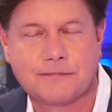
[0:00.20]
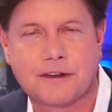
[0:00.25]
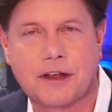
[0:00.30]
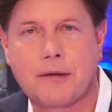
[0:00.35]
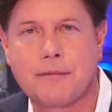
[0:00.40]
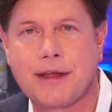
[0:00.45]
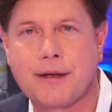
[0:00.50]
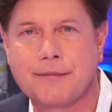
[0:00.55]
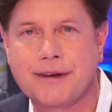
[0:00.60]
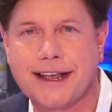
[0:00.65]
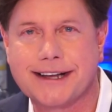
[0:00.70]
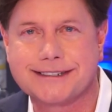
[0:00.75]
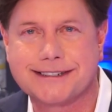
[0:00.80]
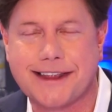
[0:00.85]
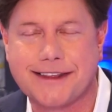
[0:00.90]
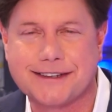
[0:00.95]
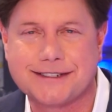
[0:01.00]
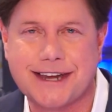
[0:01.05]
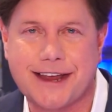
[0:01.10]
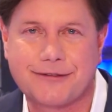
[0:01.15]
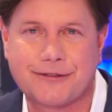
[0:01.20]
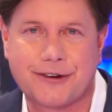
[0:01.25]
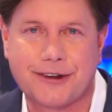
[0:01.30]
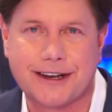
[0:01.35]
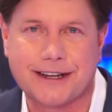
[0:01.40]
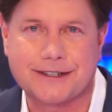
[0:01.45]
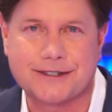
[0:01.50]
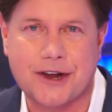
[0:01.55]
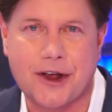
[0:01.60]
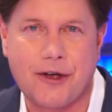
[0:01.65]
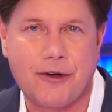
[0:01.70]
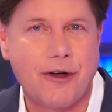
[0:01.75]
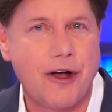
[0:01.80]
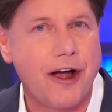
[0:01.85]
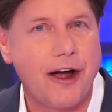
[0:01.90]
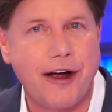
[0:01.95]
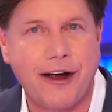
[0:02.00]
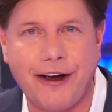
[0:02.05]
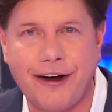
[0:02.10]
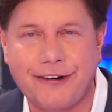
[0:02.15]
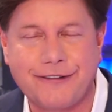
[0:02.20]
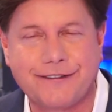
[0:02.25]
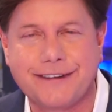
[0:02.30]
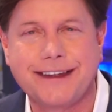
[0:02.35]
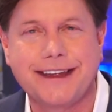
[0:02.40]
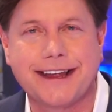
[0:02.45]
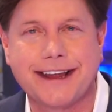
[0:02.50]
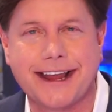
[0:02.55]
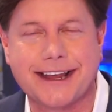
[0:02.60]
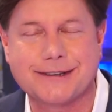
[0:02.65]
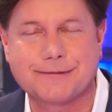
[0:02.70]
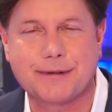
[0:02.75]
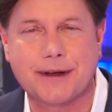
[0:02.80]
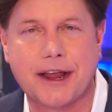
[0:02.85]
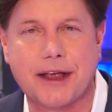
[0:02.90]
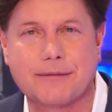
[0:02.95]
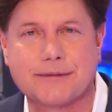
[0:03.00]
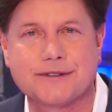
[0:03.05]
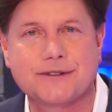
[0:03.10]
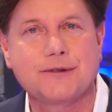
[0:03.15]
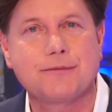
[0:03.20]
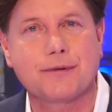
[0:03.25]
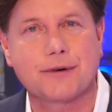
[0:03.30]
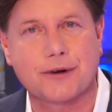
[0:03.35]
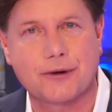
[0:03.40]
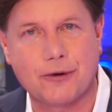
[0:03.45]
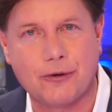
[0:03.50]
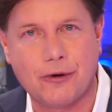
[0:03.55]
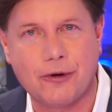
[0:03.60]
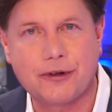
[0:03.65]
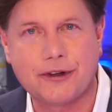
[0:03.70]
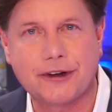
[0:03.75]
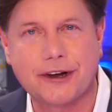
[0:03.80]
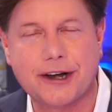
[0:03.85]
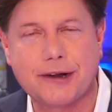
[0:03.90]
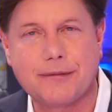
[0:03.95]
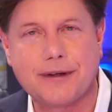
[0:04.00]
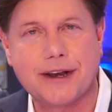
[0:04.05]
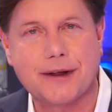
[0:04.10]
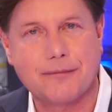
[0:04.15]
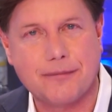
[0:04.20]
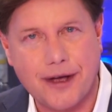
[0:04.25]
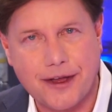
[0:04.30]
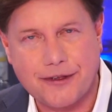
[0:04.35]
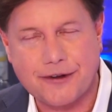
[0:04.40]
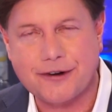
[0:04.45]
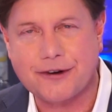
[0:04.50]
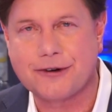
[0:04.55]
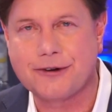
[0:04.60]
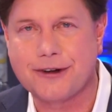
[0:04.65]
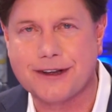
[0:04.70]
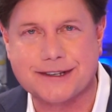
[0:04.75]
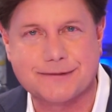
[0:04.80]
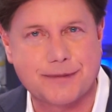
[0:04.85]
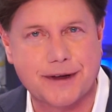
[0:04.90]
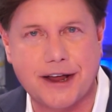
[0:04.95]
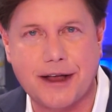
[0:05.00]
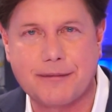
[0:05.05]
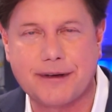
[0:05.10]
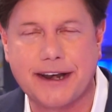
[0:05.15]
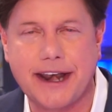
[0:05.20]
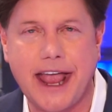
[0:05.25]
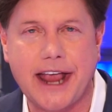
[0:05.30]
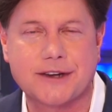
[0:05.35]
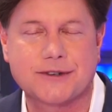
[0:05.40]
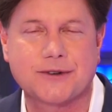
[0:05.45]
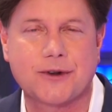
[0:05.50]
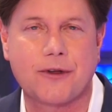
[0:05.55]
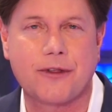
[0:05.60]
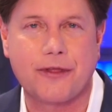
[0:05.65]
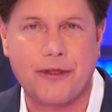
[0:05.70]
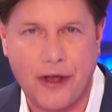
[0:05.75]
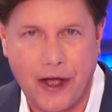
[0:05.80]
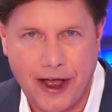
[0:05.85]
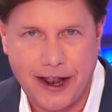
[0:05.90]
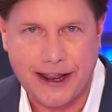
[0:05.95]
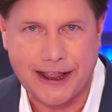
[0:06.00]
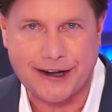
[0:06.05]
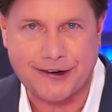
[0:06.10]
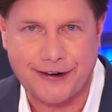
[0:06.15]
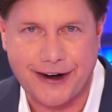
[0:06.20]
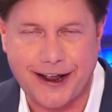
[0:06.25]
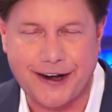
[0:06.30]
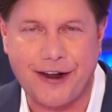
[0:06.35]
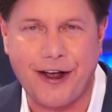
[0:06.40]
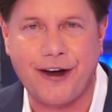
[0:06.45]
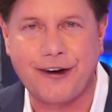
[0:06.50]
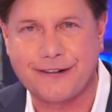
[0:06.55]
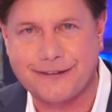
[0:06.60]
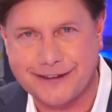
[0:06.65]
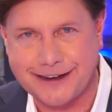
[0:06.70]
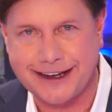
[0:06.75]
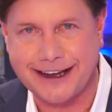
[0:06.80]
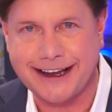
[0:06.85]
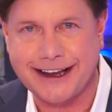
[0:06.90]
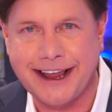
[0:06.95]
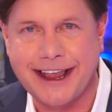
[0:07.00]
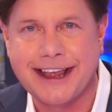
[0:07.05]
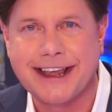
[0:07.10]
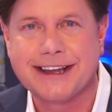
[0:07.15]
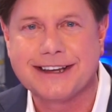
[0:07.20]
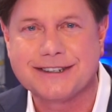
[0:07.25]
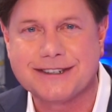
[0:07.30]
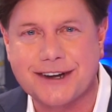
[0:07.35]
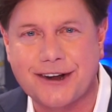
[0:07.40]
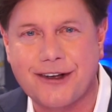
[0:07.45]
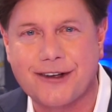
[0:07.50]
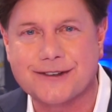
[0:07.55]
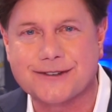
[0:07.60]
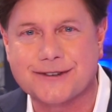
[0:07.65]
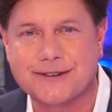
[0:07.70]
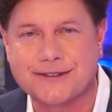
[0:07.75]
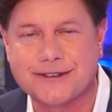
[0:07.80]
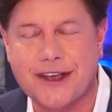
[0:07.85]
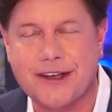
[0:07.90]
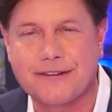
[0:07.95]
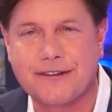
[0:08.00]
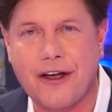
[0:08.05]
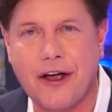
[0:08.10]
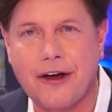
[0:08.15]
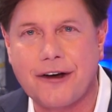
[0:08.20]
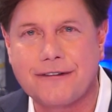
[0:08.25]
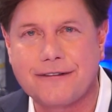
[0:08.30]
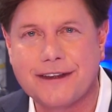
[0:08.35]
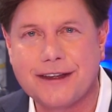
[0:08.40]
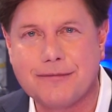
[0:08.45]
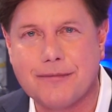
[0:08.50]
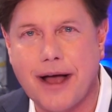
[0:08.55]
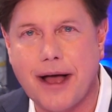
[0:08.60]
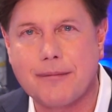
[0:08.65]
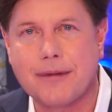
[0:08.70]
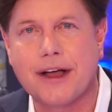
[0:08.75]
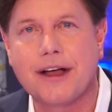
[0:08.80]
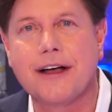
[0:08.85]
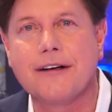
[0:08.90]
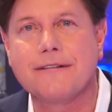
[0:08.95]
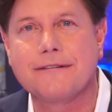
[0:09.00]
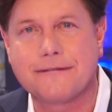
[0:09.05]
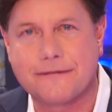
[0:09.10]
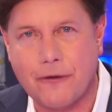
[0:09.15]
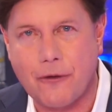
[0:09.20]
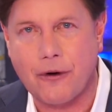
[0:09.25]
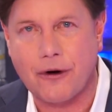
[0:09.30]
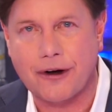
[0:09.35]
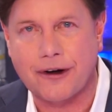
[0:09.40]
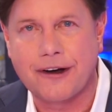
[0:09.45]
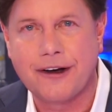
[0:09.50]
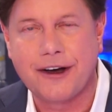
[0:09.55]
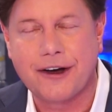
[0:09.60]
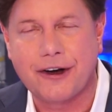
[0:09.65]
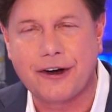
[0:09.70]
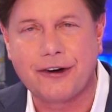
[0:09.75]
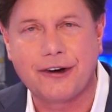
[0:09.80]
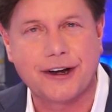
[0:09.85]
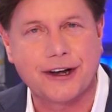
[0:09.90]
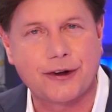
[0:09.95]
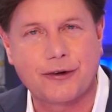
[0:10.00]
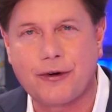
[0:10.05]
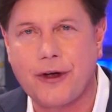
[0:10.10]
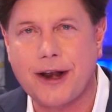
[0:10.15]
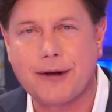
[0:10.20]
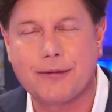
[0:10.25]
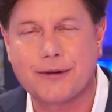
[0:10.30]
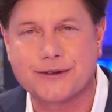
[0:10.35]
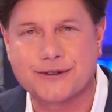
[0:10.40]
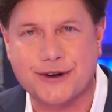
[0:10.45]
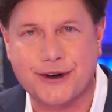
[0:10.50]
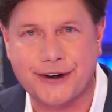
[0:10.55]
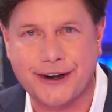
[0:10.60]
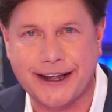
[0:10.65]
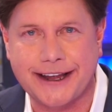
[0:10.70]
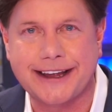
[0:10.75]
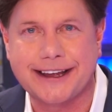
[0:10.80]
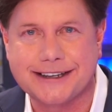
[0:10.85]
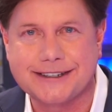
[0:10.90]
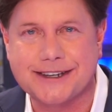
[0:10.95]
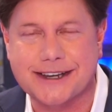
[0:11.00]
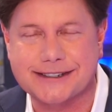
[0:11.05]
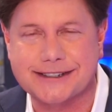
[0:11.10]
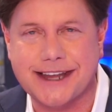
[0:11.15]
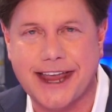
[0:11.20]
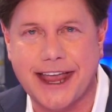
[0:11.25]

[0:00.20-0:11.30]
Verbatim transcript: Coming up next on The Jeff Crilley Show, RVing has become super cool. You're going to meet a mother who has become a national thought leader on RVing. She calls herself RV Mama of Four. Her incredible journey just